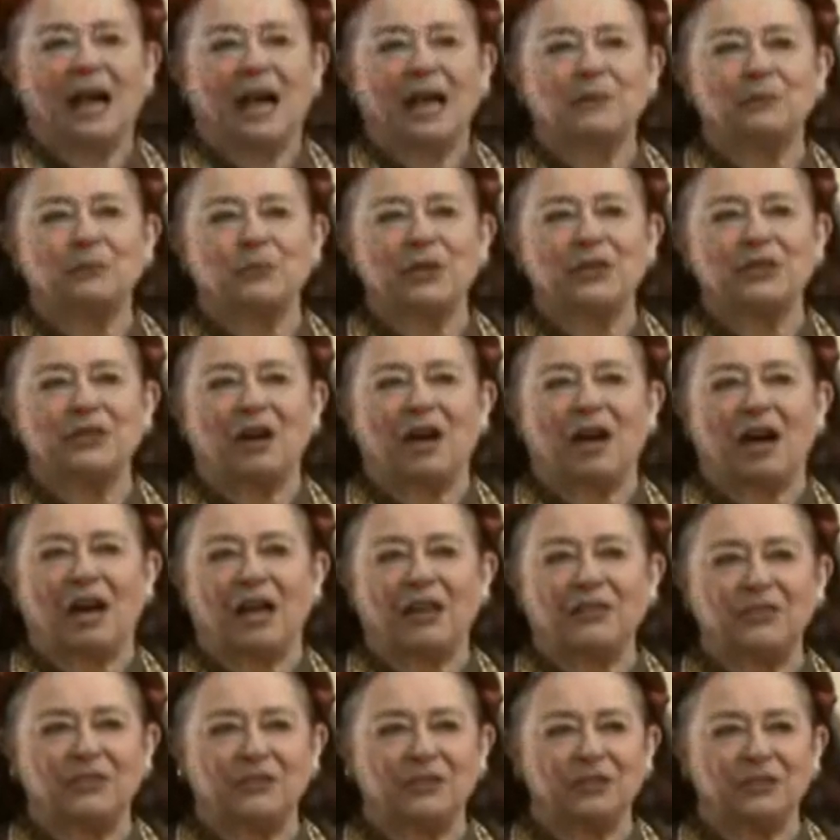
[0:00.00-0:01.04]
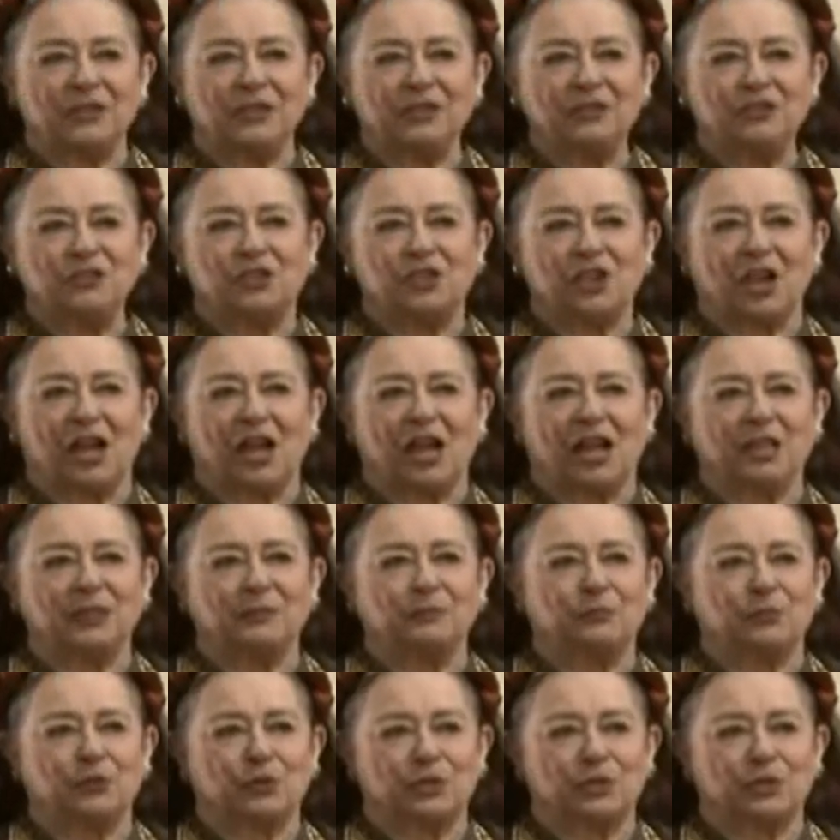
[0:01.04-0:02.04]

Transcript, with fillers: I'm with author Jon